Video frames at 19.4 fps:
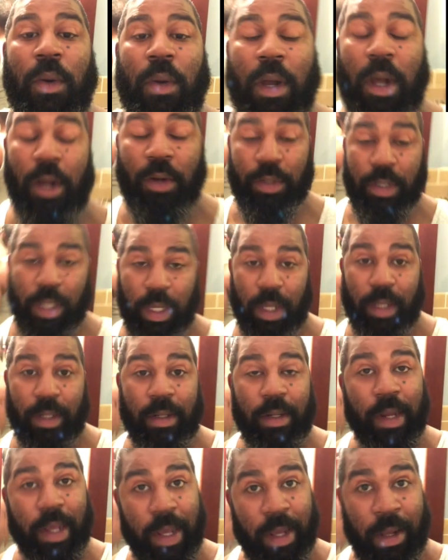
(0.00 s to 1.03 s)
Okay,
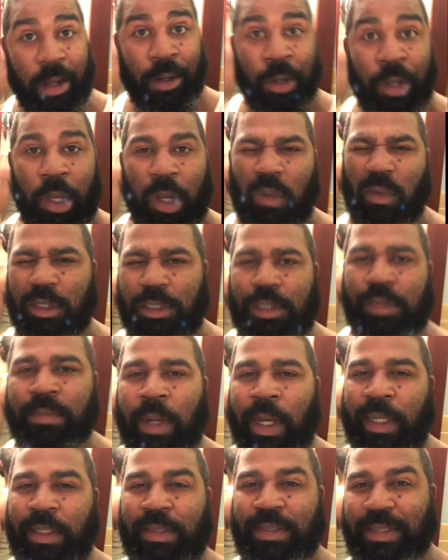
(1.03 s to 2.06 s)
now what you
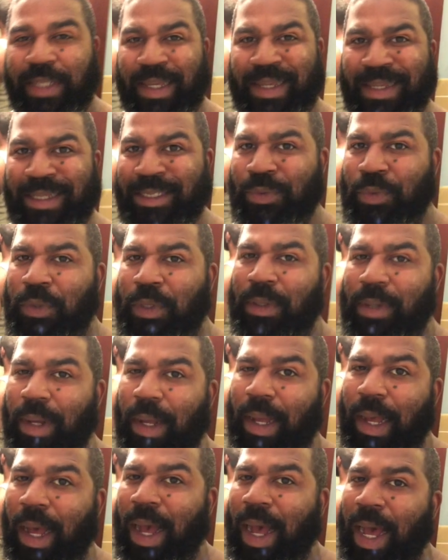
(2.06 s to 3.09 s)
might say is, well,
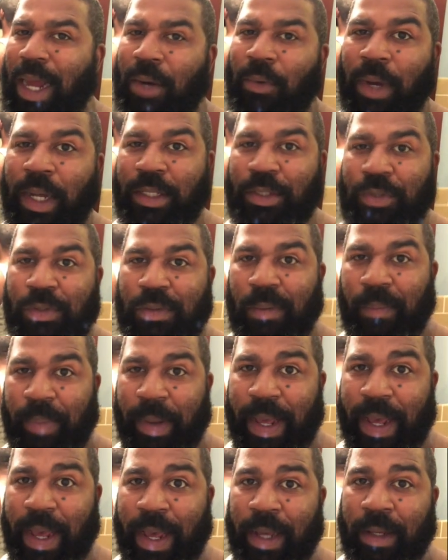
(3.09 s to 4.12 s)
how do I do the
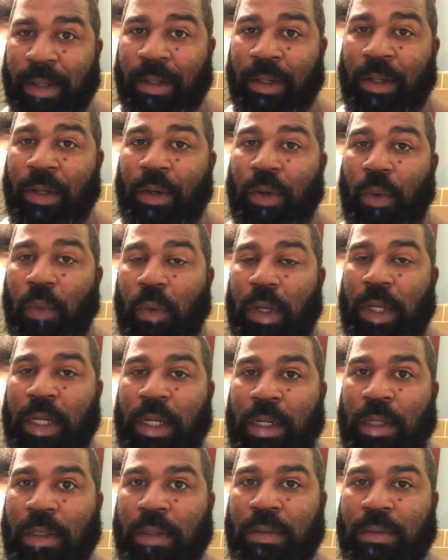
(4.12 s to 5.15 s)
back?
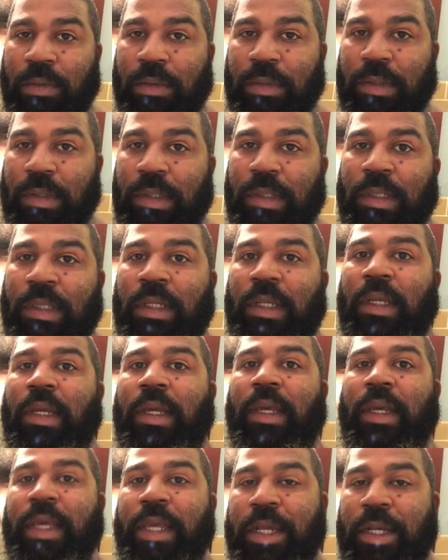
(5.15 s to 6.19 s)
Well,
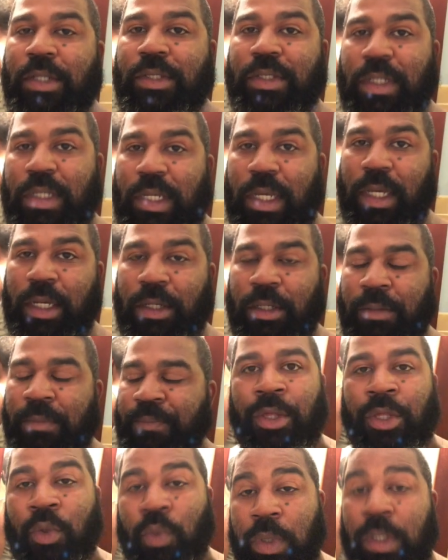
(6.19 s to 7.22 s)
here's the kicker.
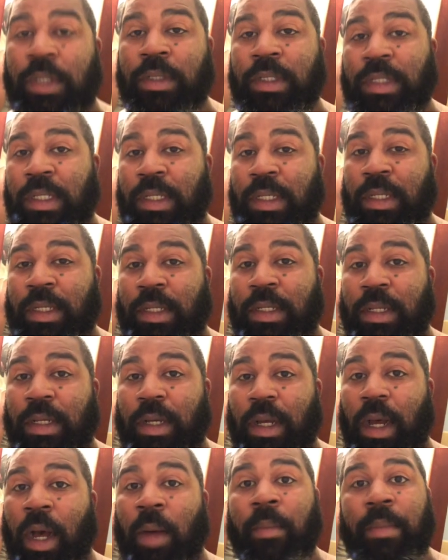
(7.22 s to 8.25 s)
You will need
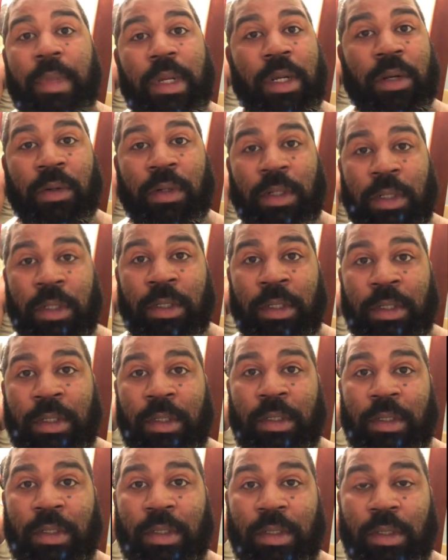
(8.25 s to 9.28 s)
a mirror.
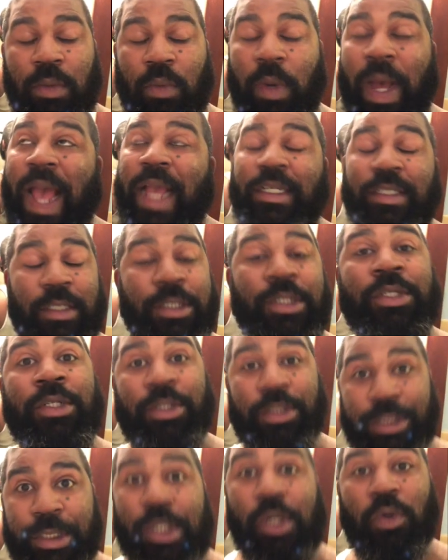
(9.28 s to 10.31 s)
Well, actually, you'll
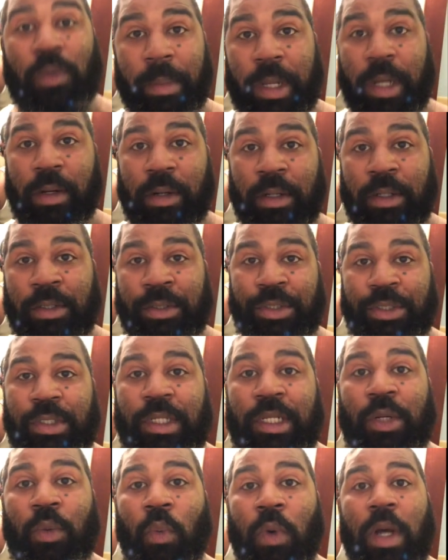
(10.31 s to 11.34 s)
need two mirrors. You
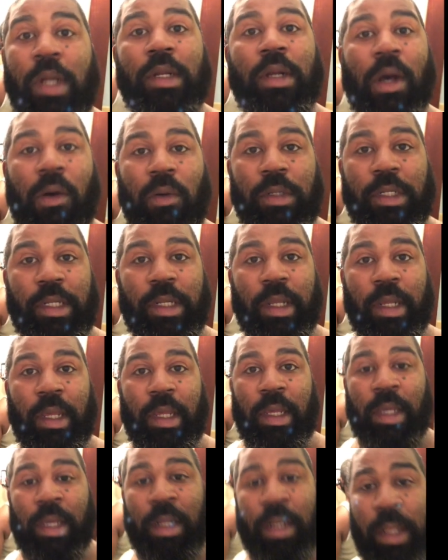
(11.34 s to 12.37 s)
need one to hold in your
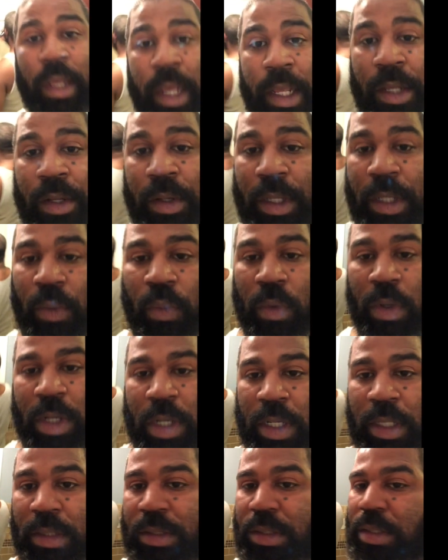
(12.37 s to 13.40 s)
hand, and you need
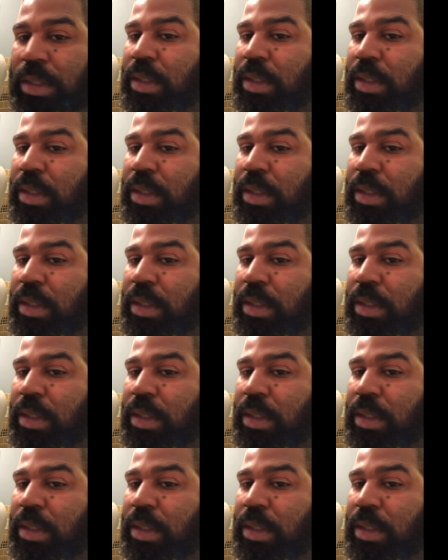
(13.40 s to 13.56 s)
one